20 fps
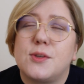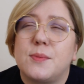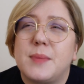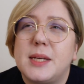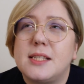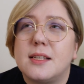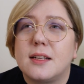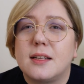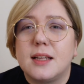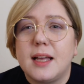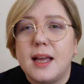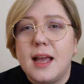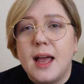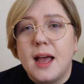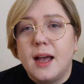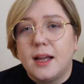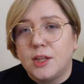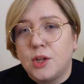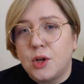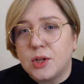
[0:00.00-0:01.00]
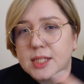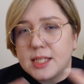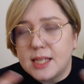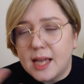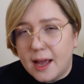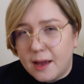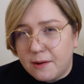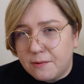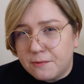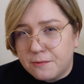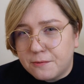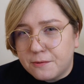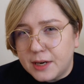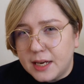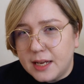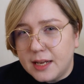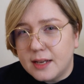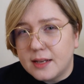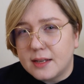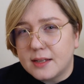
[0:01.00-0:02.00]
So basically, not
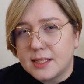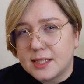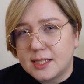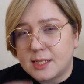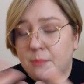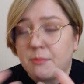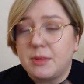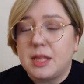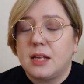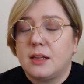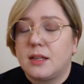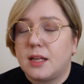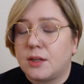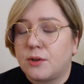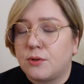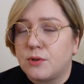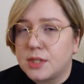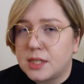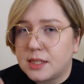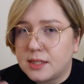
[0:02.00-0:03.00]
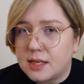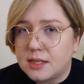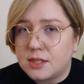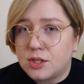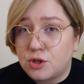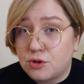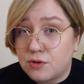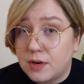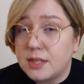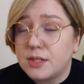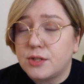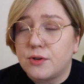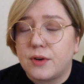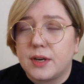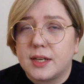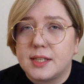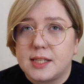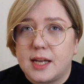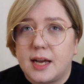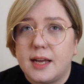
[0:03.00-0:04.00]
every something that causes us stress or
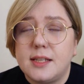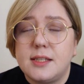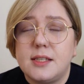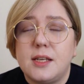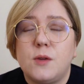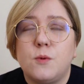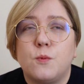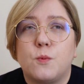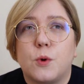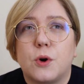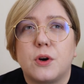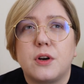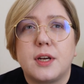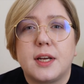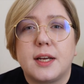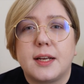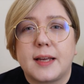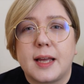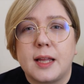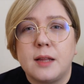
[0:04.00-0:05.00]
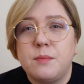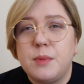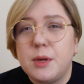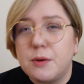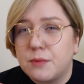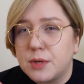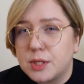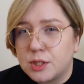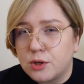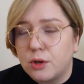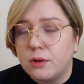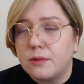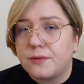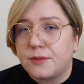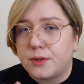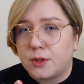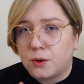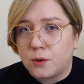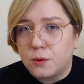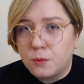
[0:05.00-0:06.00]
anxiety in work can be
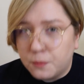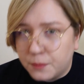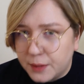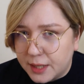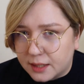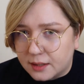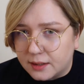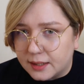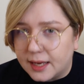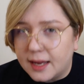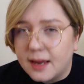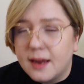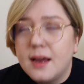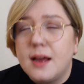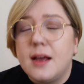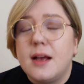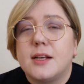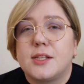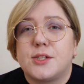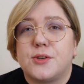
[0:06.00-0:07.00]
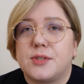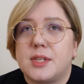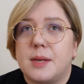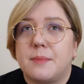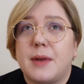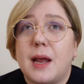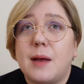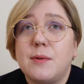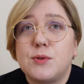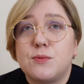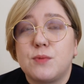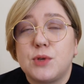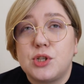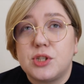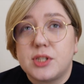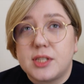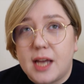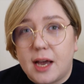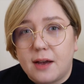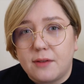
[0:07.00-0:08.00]
resolved quickly. So sometimes we
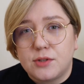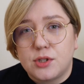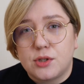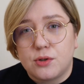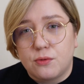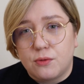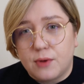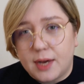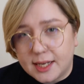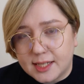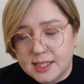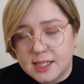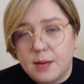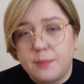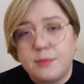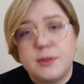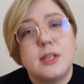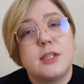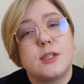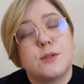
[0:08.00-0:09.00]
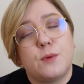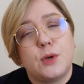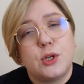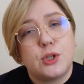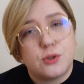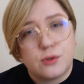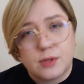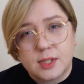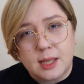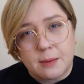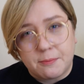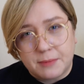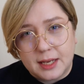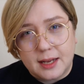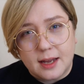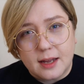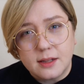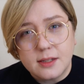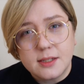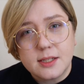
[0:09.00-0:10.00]
just have to accept it, switch to
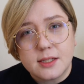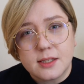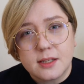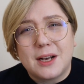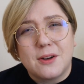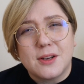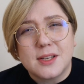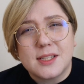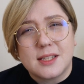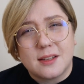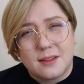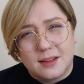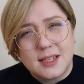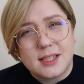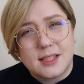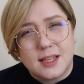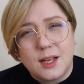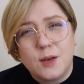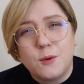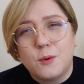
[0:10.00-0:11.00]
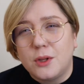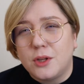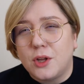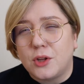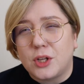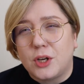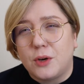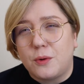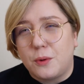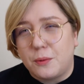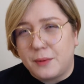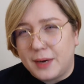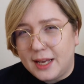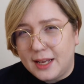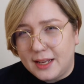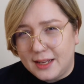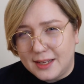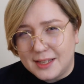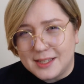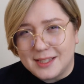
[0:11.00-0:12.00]
something else, because this thing will not go away
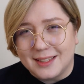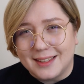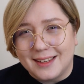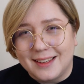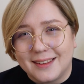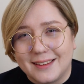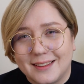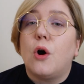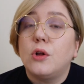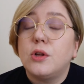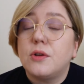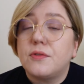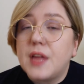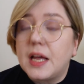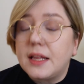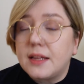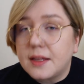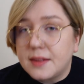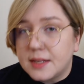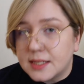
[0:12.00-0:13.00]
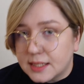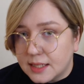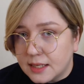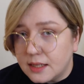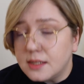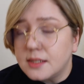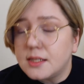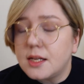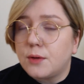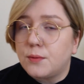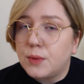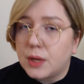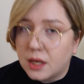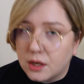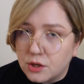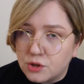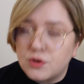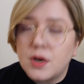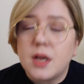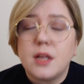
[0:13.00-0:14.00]
easily. All of that are the skills that we
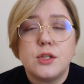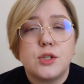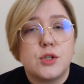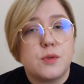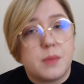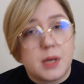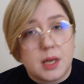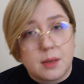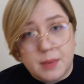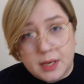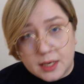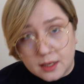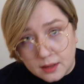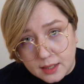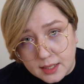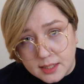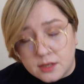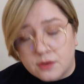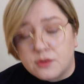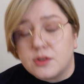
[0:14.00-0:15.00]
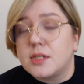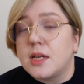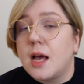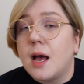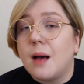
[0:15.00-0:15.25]
can train to be a better leaders.